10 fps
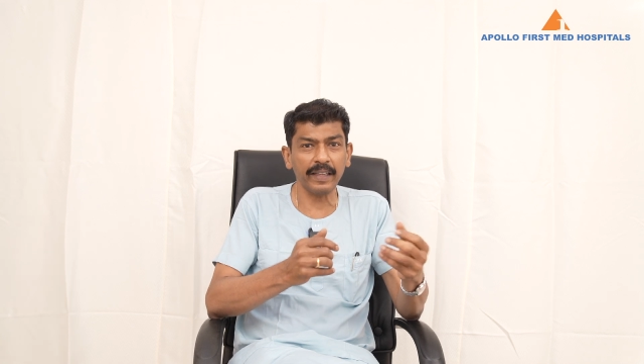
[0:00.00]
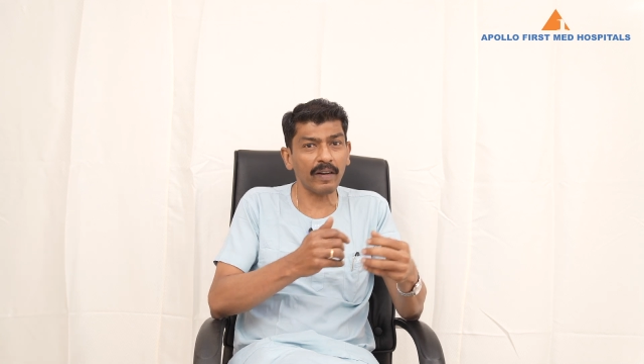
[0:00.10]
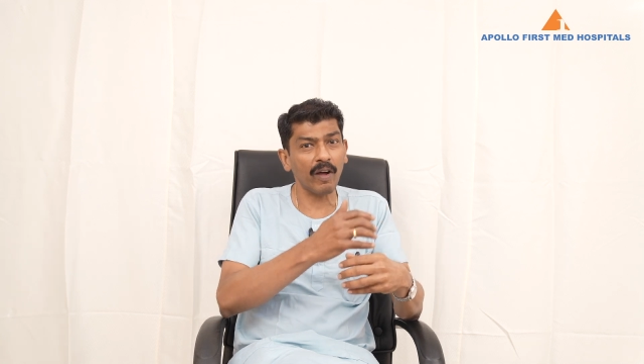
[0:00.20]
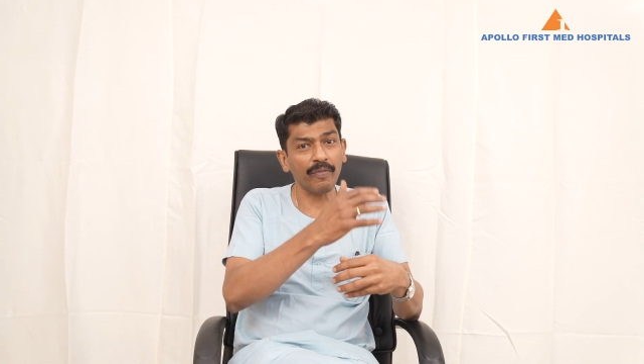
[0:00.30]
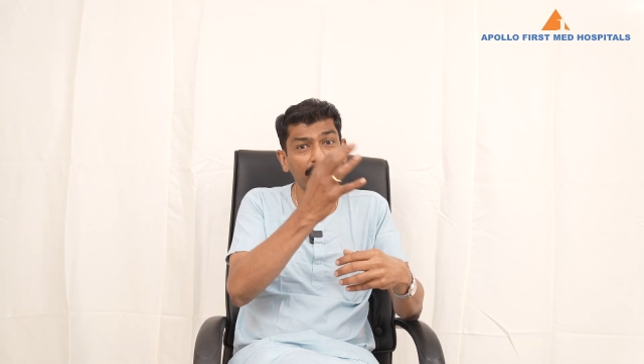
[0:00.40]
there
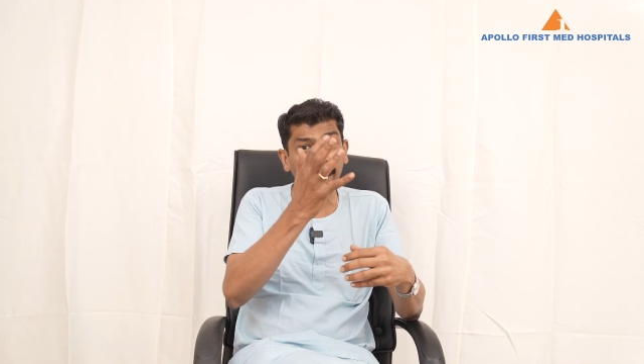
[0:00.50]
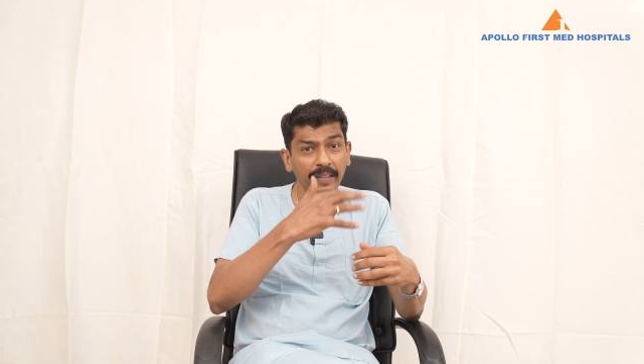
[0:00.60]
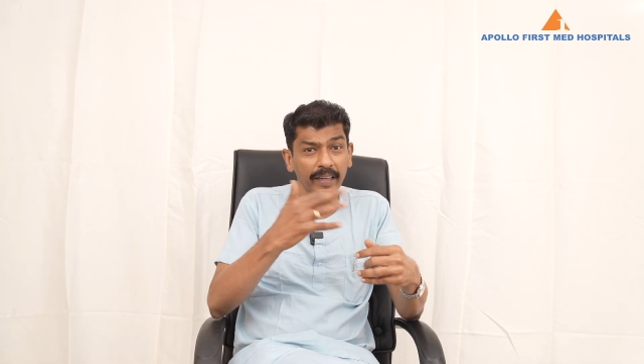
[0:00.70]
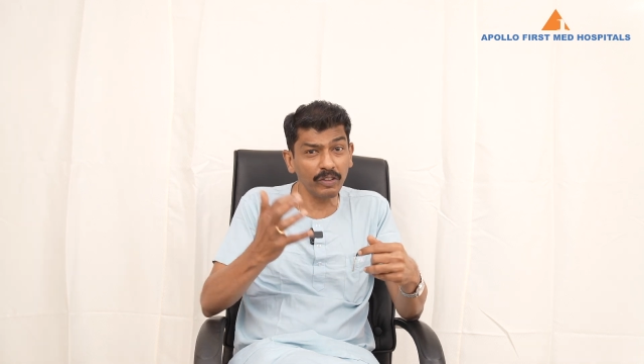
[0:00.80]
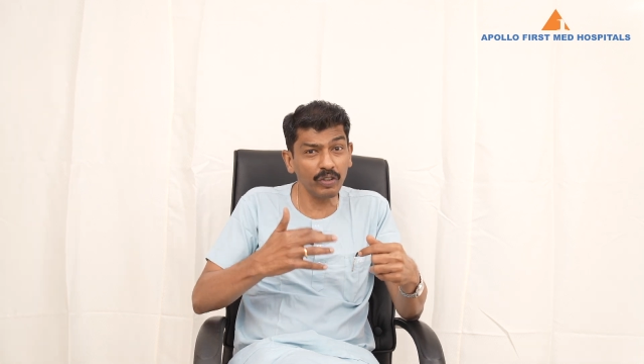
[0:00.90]
are often
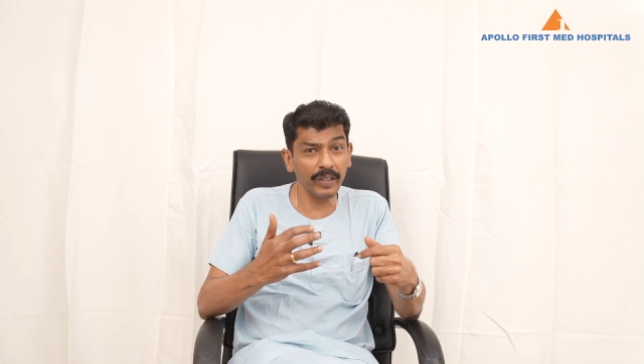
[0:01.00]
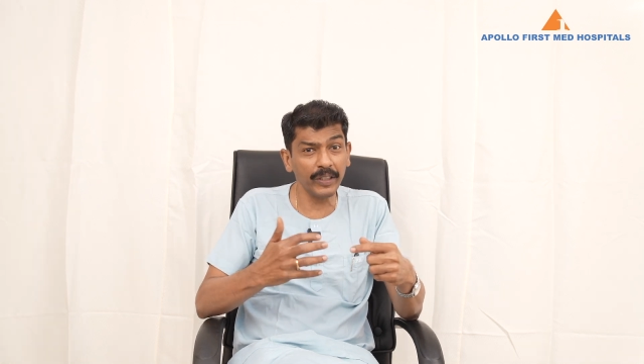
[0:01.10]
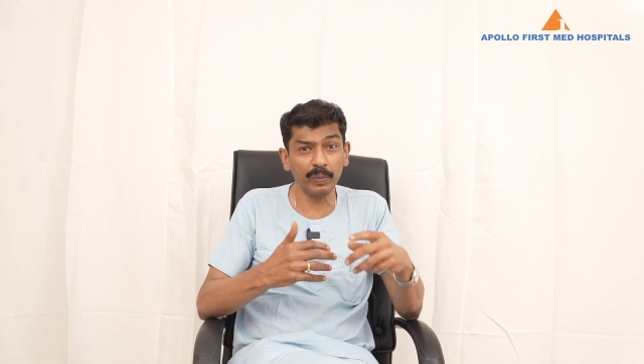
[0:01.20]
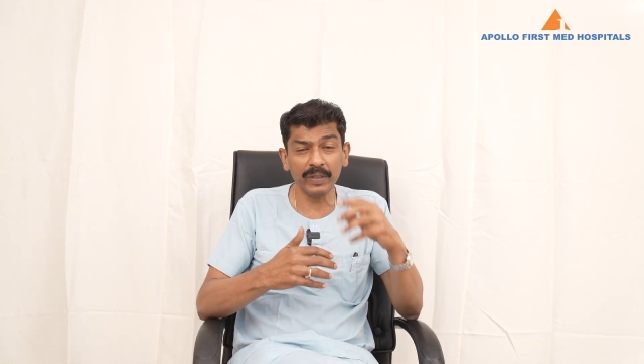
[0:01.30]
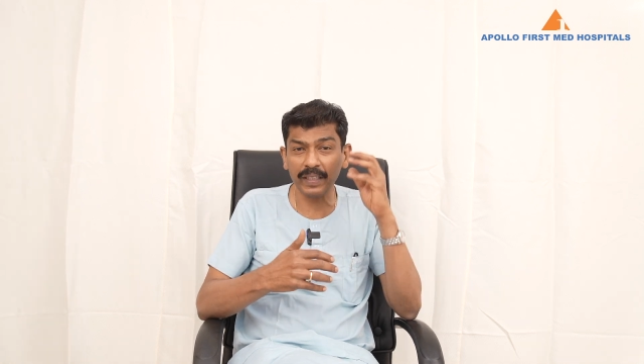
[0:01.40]
other
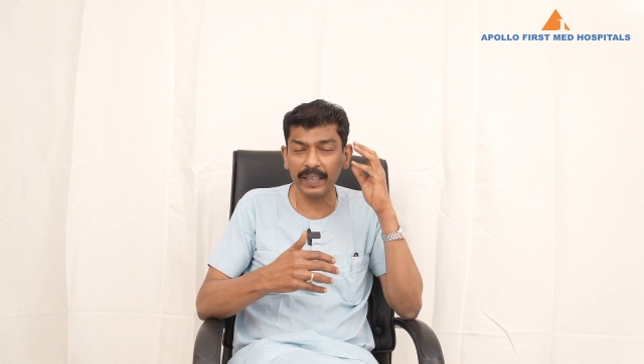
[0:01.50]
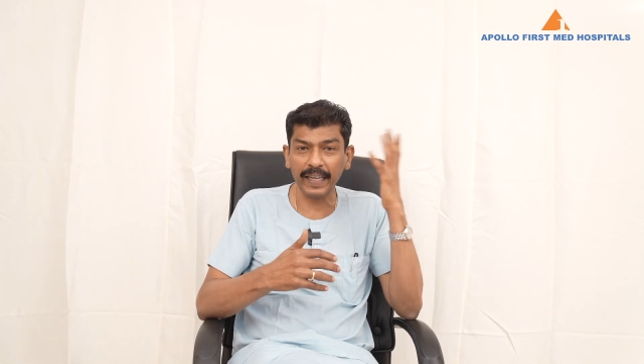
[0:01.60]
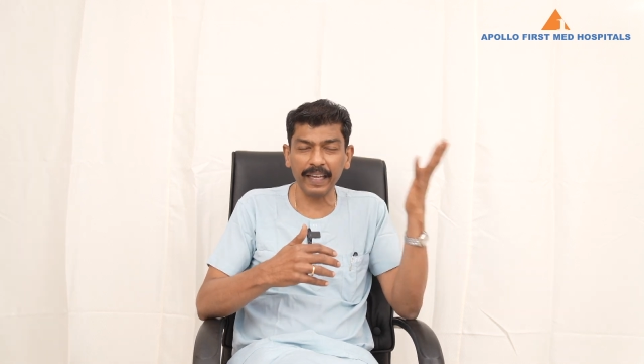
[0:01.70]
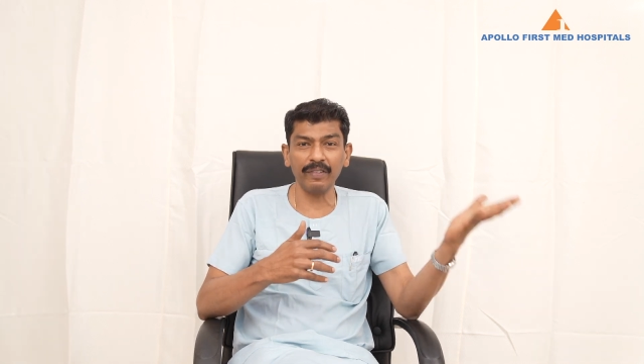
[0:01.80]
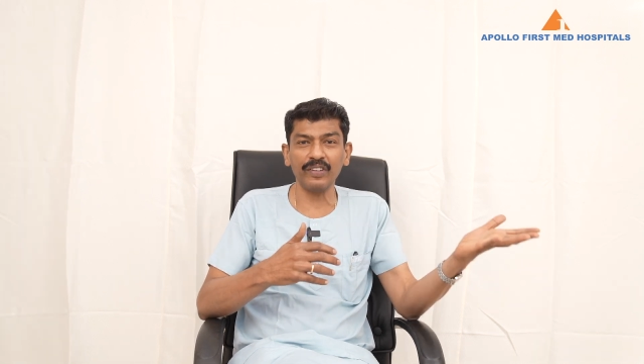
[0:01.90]
injuries which can
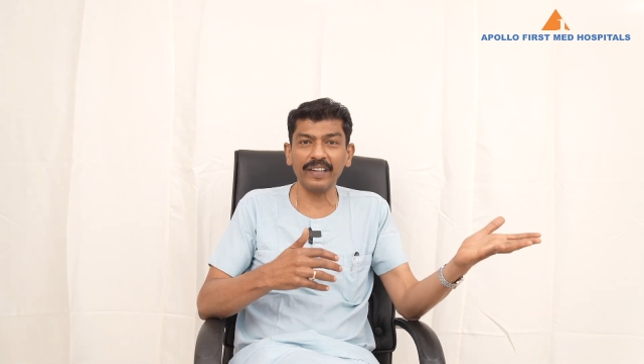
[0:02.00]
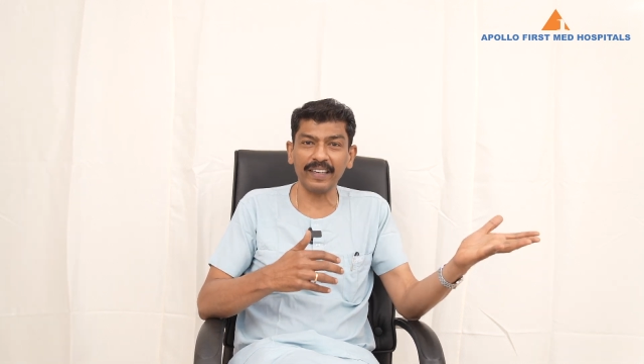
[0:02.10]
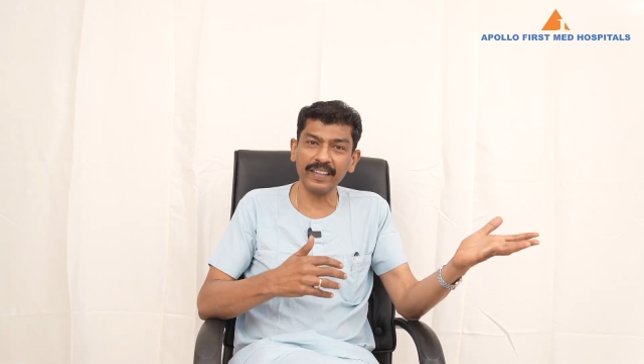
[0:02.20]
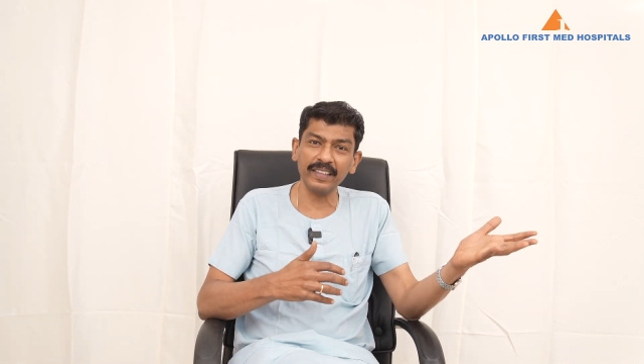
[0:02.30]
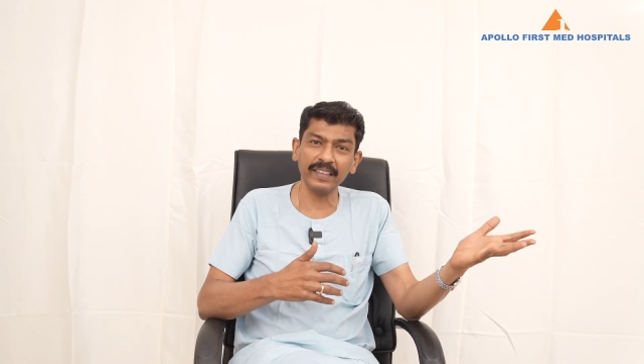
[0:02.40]
divert your
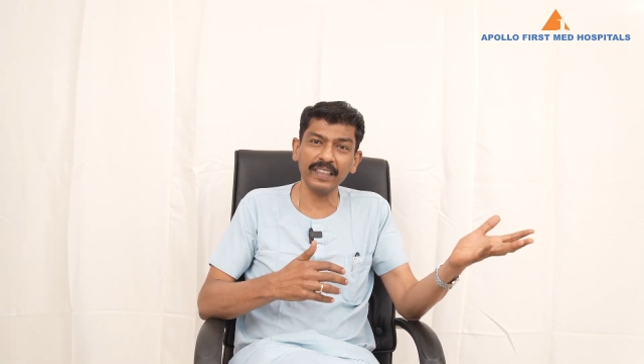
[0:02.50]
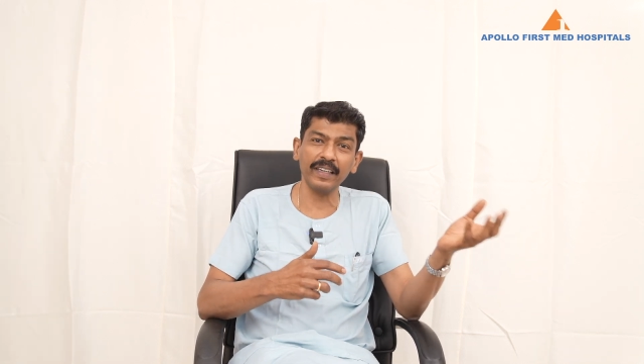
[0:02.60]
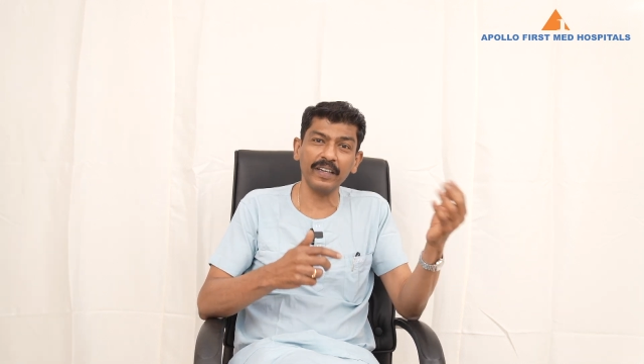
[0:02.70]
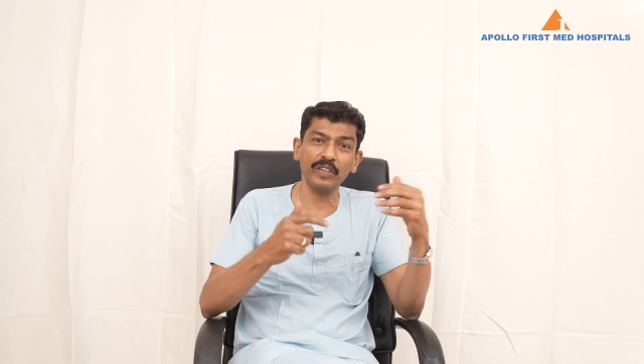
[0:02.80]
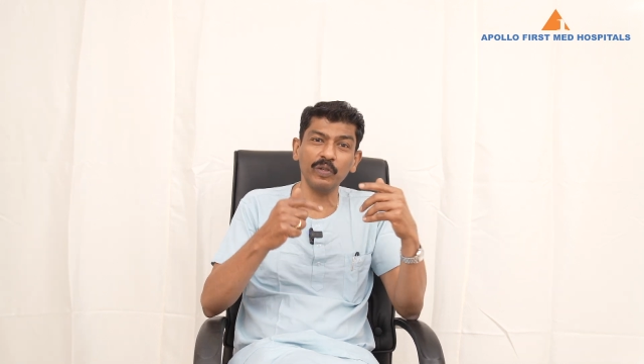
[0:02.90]

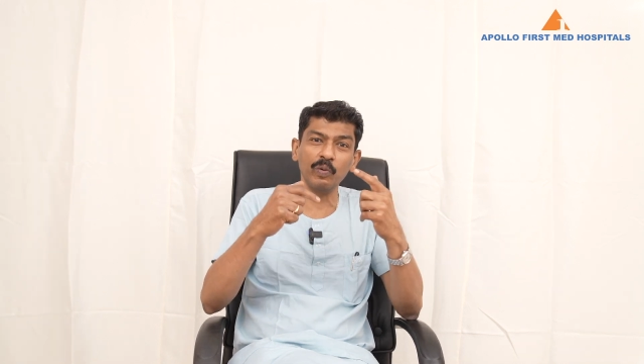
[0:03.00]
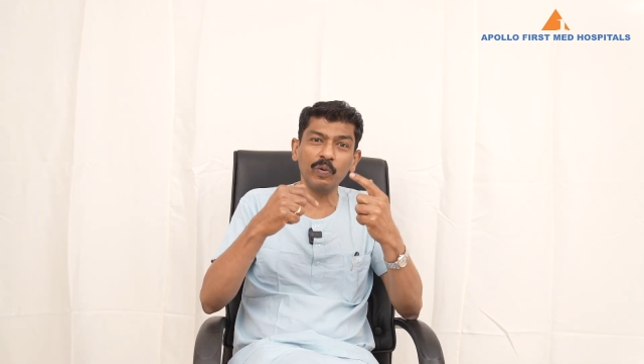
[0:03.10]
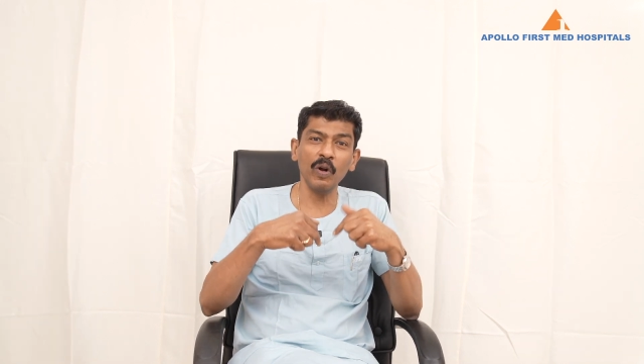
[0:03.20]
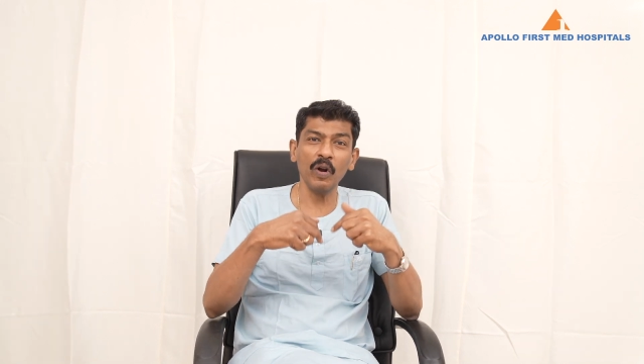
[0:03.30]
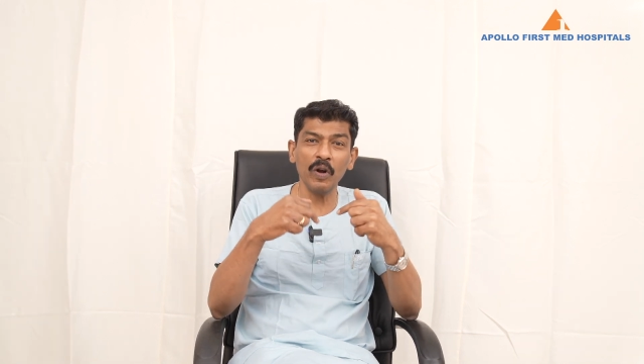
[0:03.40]
attention, and you